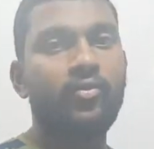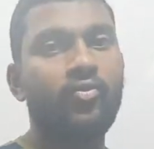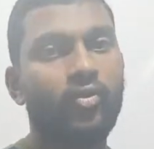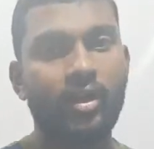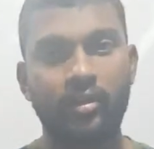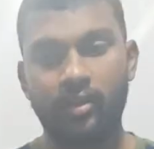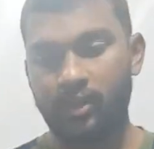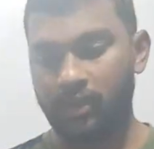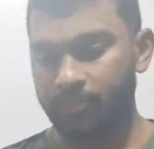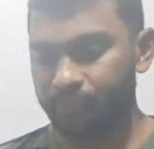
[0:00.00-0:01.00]
field
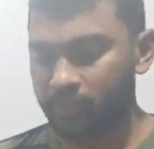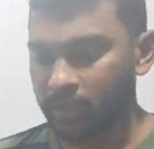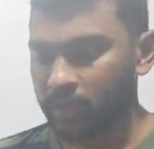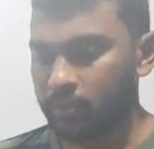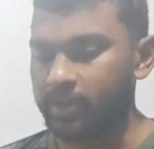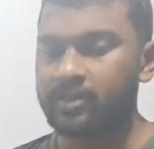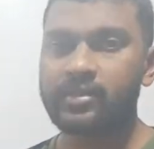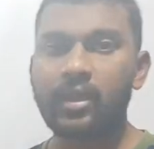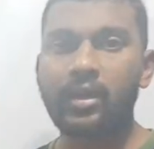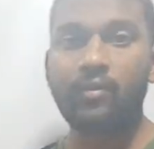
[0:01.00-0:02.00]
theory.
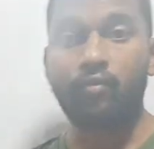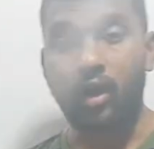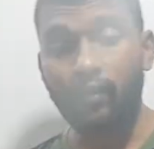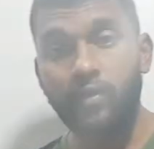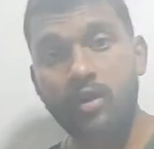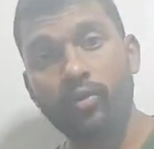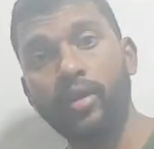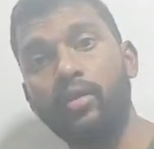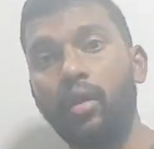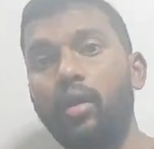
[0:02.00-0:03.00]
Basically what we are going
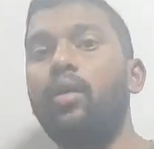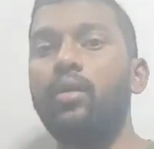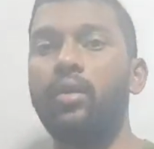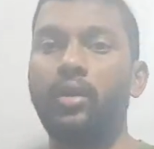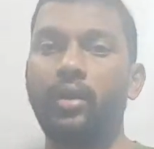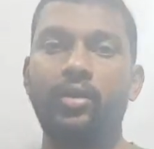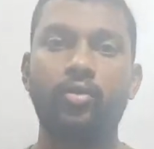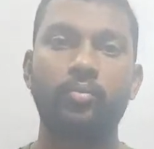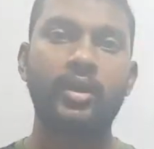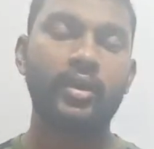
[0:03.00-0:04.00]
to learn in
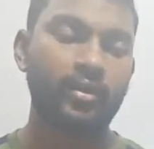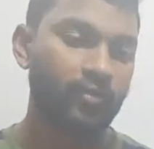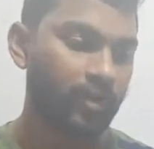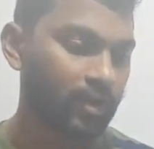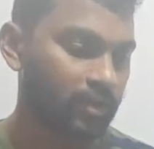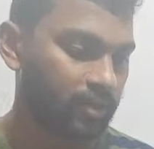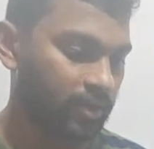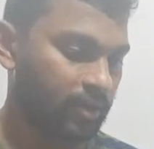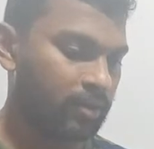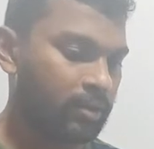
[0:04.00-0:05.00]
electromagnetic field
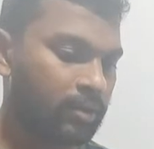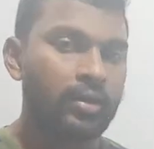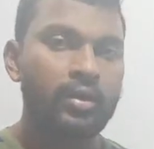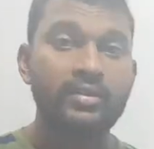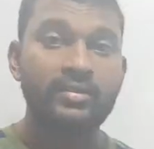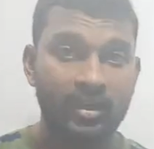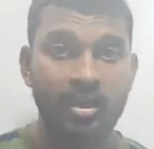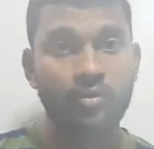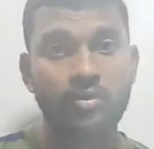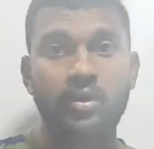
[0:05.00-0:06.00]
theory. In
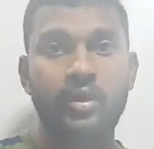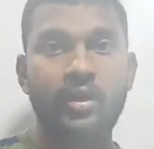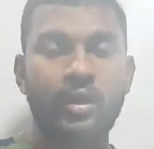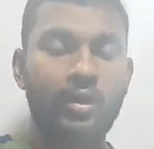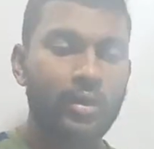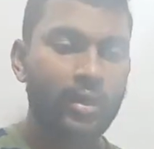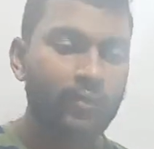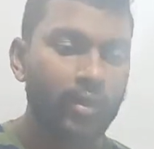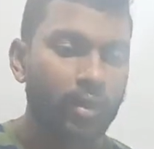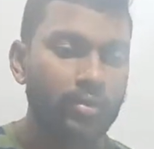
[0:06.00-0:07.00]
circuit theory, already
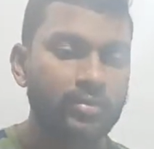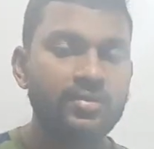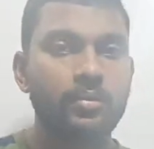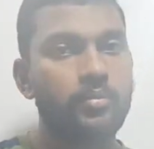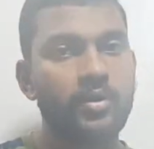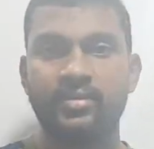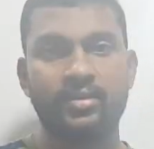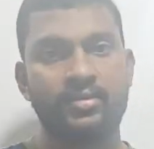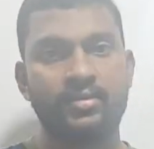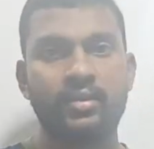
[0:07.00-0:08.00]
we learned some
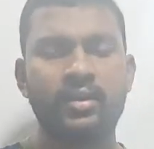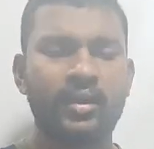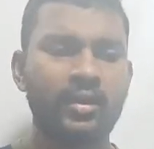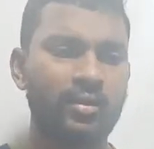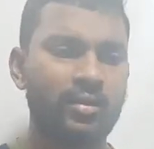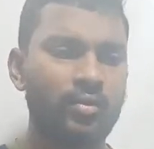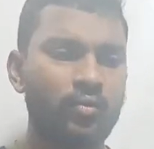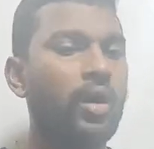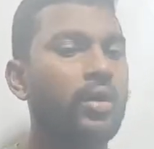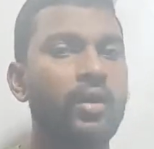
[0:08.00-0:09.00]
basics, like
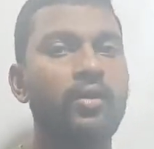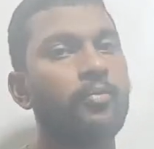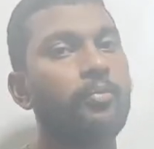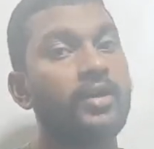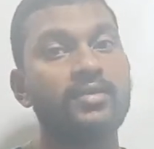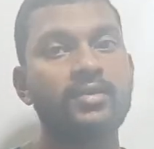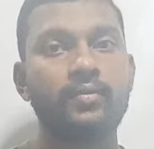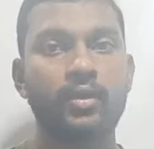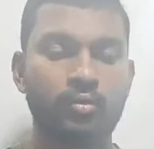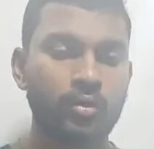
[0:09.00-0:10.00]
what kind of basics we know.